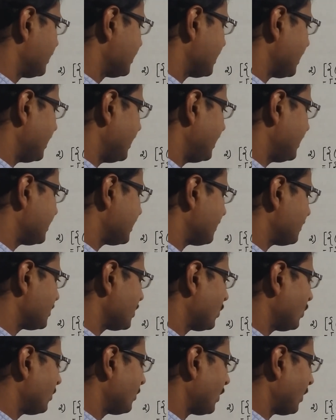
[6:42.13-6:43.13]
So in
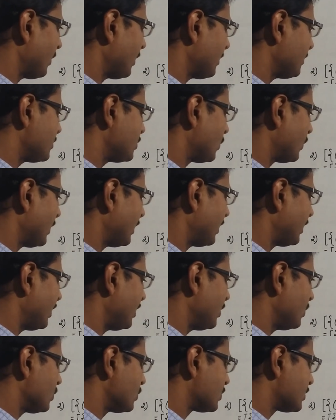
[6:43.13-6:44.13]
subsequent problems you can
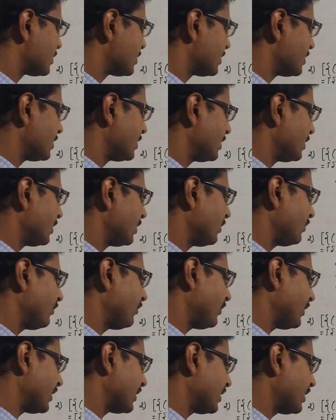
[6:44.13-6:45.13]
reduce
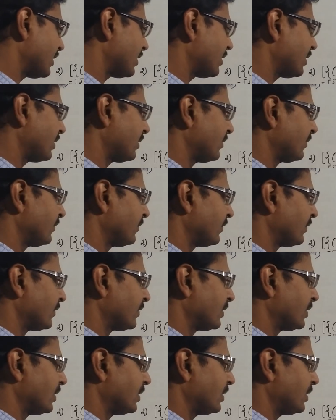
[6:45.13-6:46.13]
further
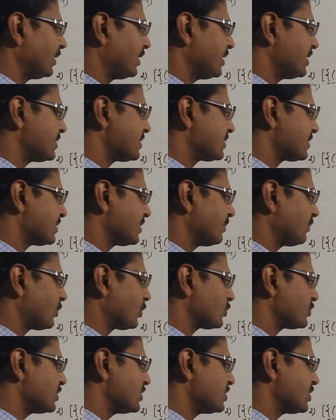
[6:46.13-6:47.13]
this
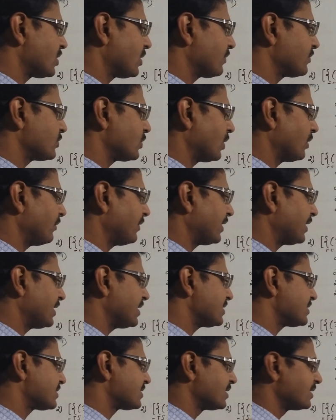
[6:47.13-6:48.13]
procedure of solving
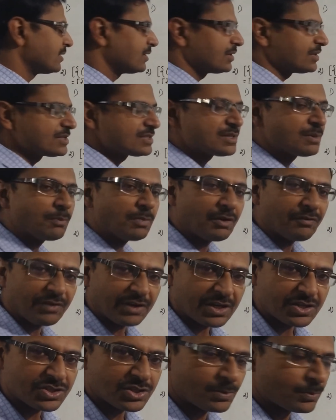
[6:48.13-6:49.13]
this
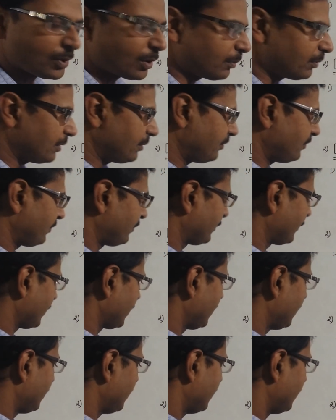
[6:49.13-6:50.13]
simplification problem.
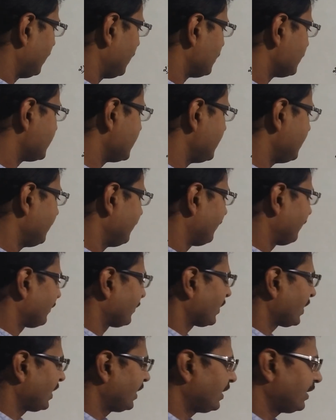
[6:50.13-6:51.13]
Now see,
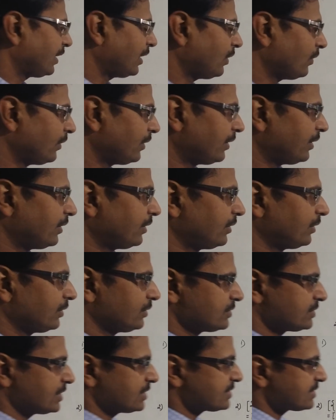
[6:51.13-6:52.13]
now
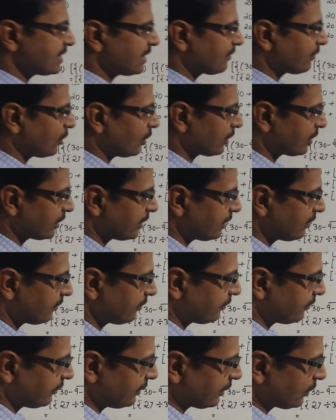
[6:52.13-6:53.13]
since I have got rid
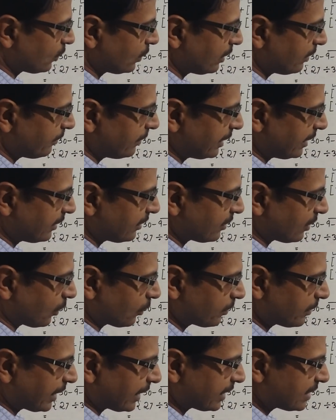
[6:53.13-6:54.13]
of vinculum and
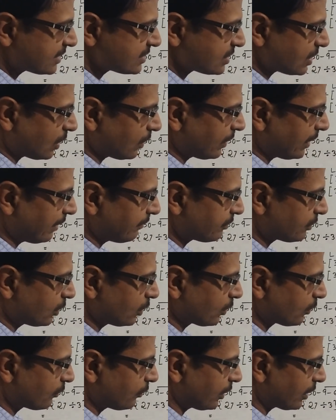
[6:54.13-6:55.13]
round brackets, now I have to
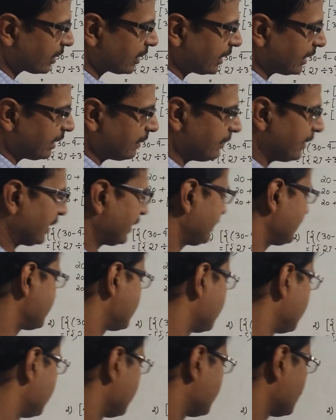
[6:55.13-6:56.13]
look for curly
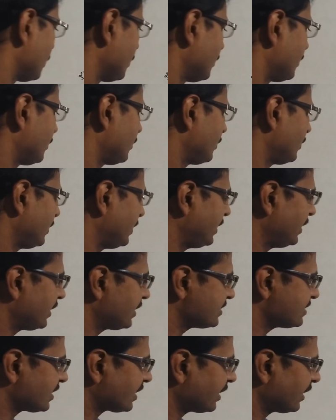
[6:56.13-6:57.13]
brackets. So here
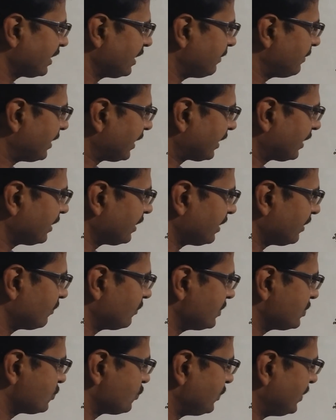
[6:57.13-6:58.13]
is a curly bracket
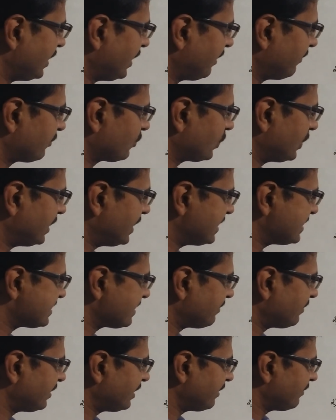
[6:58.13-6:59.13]
in which we have
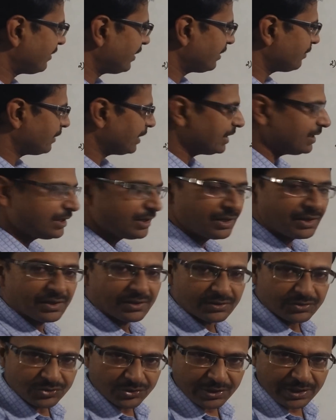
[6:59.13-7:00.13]
27 divided by
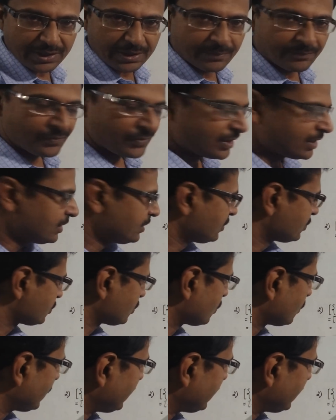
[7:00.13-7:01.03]
3. So